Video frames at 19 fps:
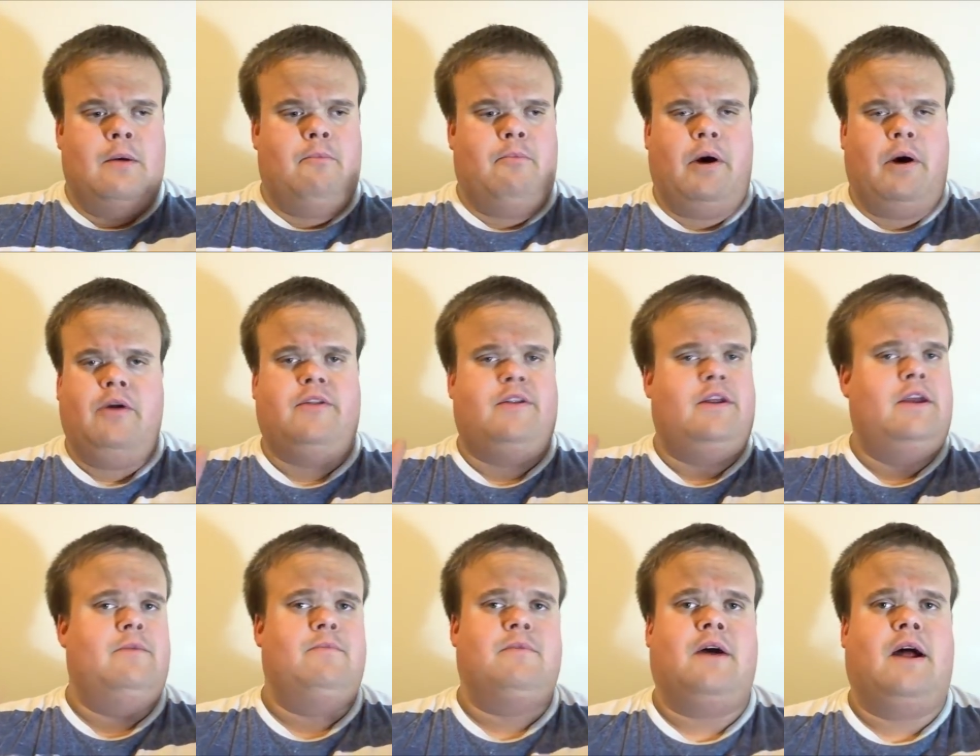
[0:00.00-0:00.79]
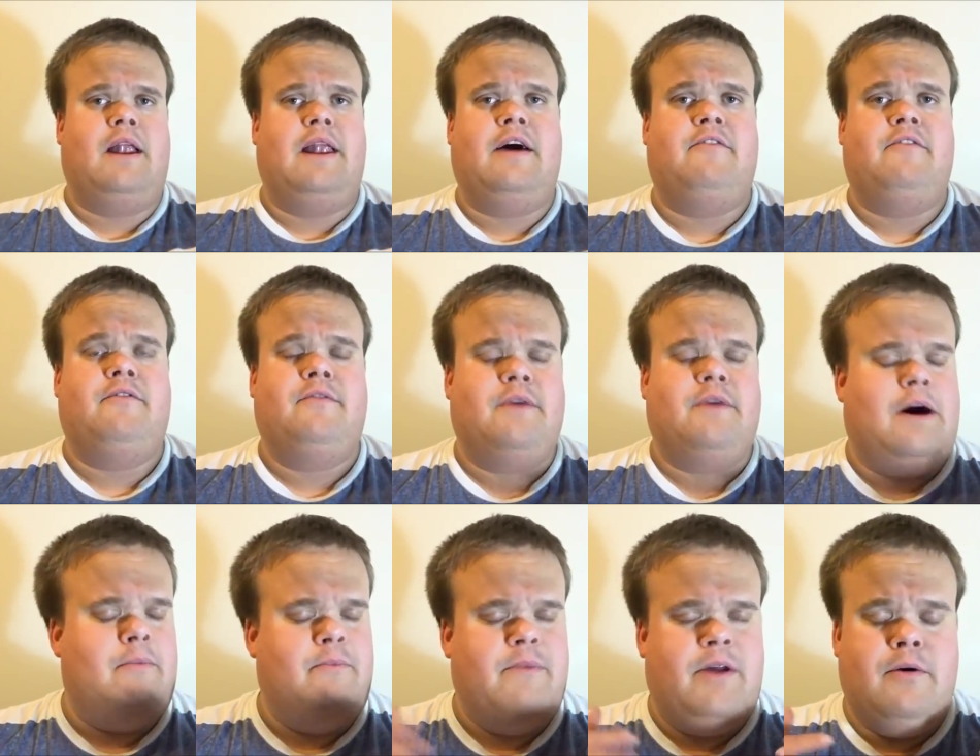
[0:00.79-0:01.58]
Both teams I love.
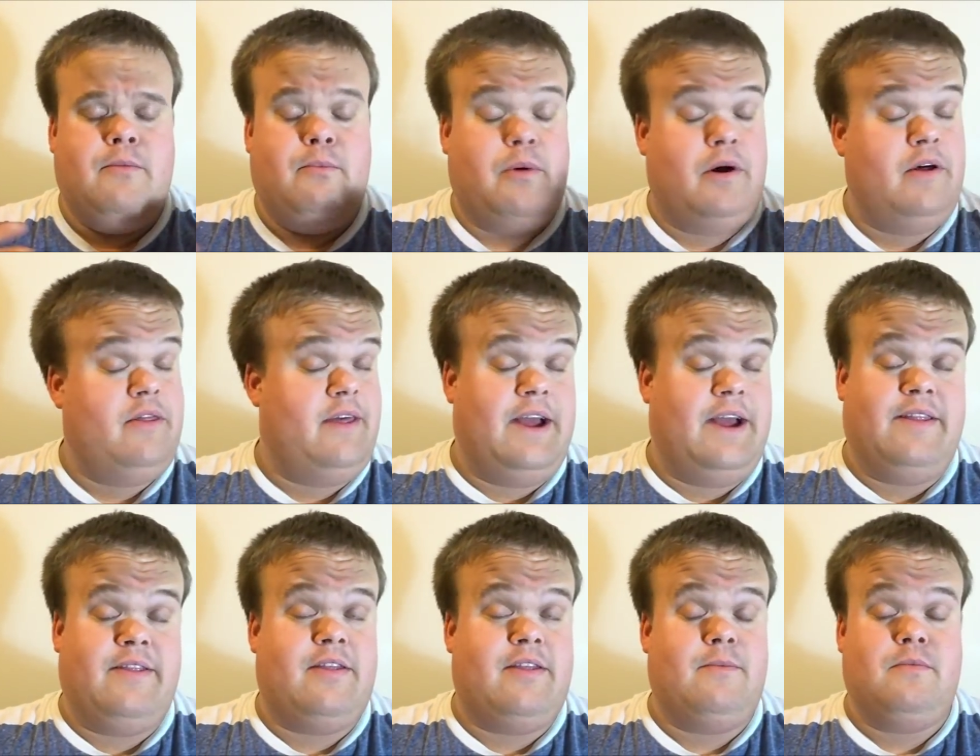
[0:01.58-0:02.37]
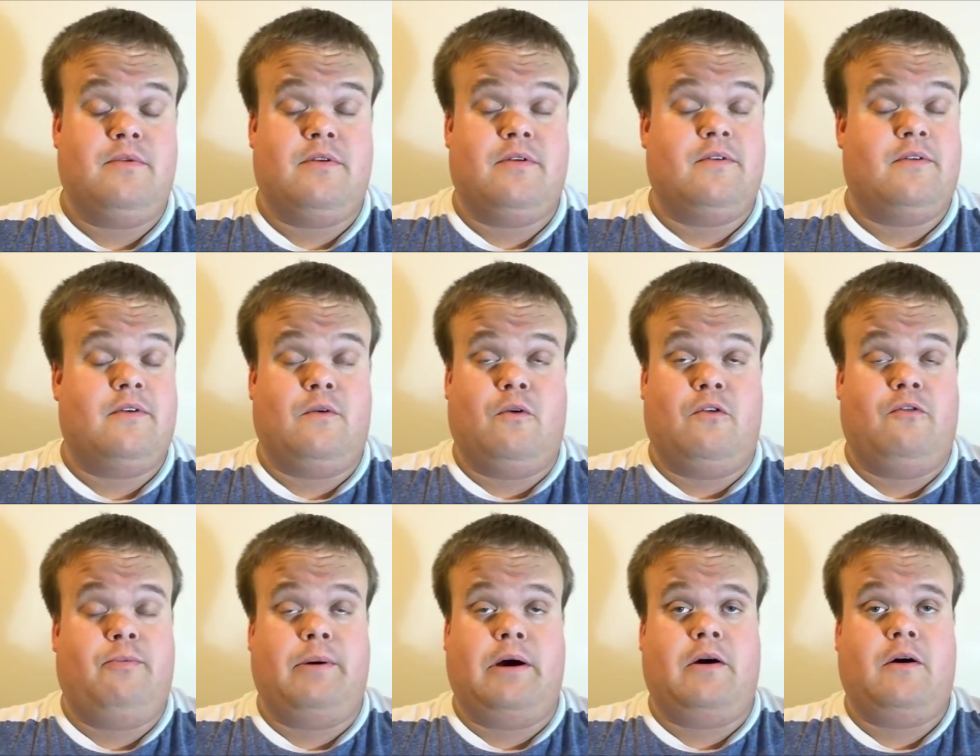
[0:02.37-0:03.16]
I know both anthems
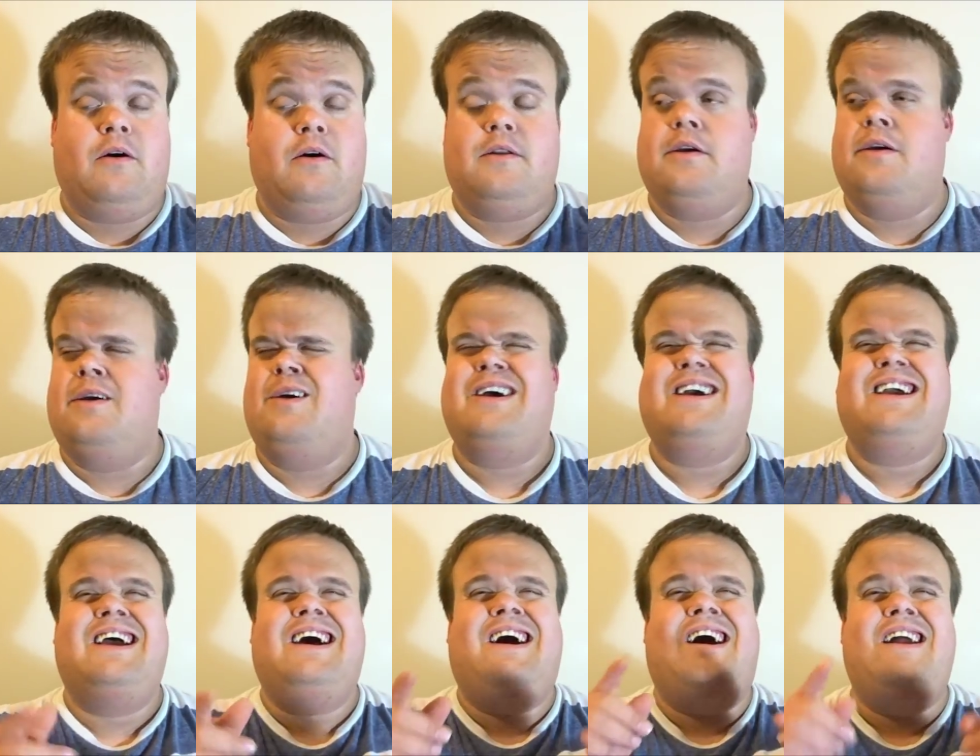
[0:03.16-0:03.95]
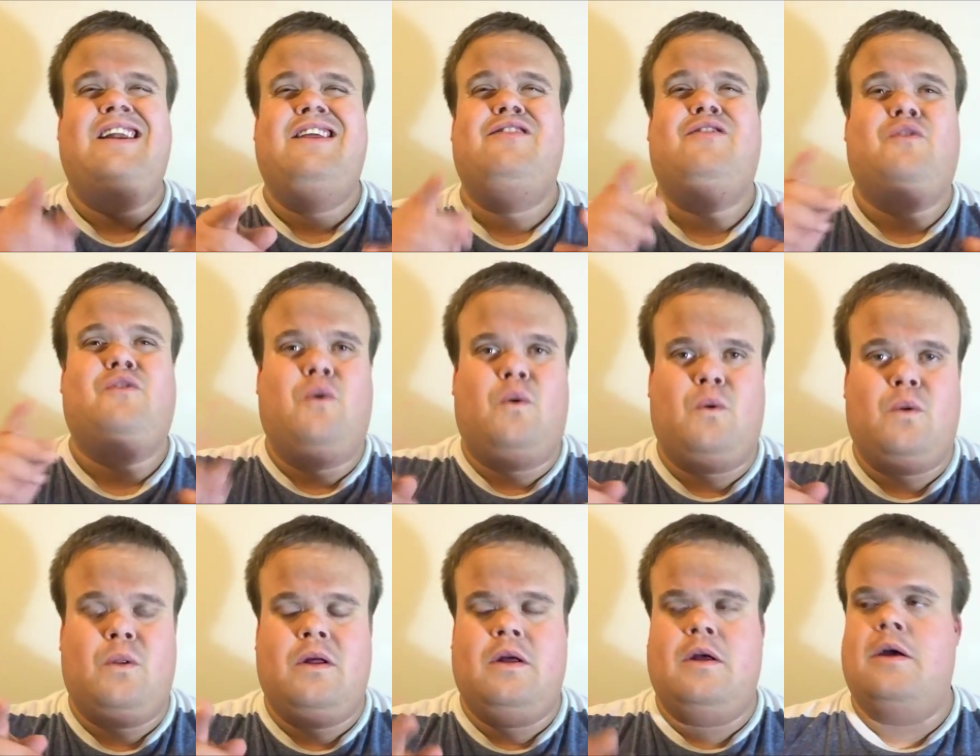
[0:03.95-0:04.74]
off by heart. Okay, Ireland's
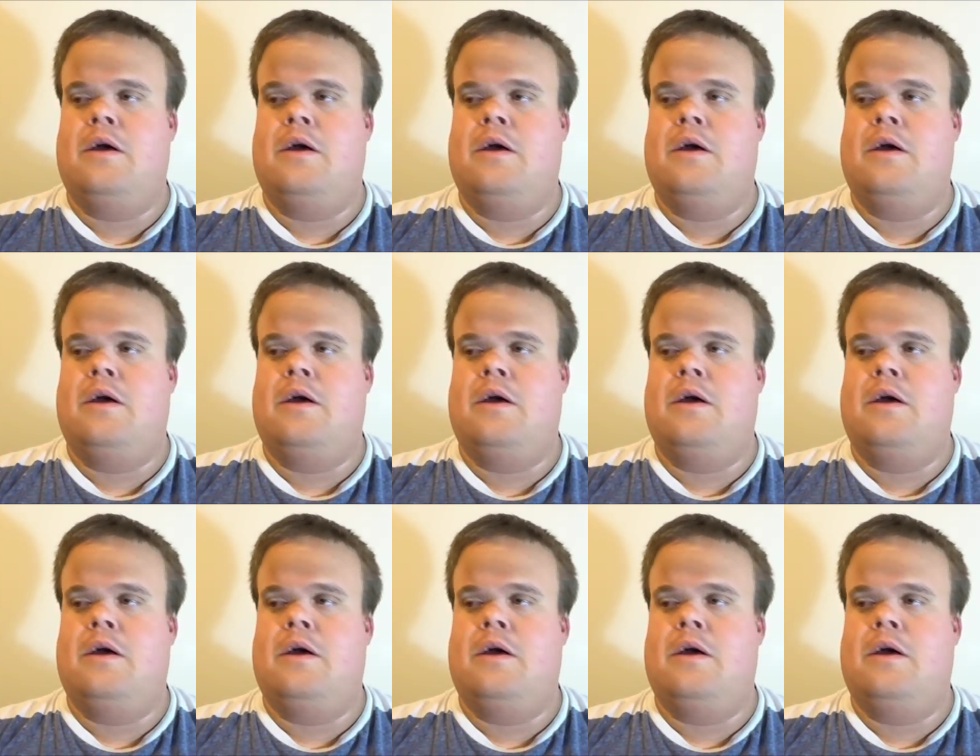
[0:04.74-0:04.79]
Call,